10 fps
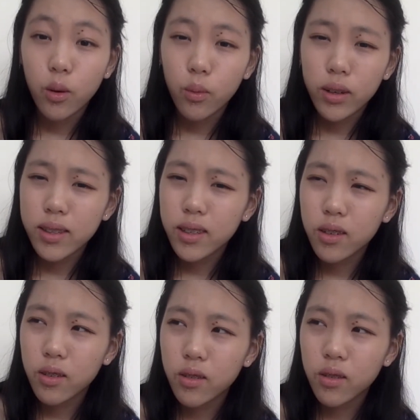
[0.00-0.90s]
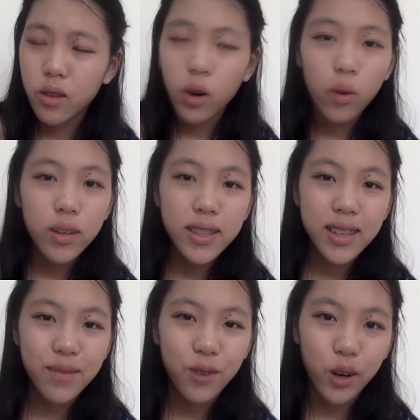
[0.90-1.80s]
What's it called? Always
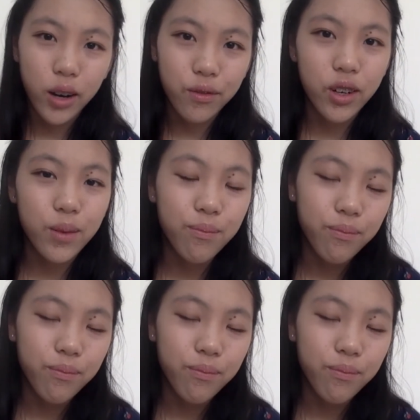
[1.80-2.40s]
and Forever.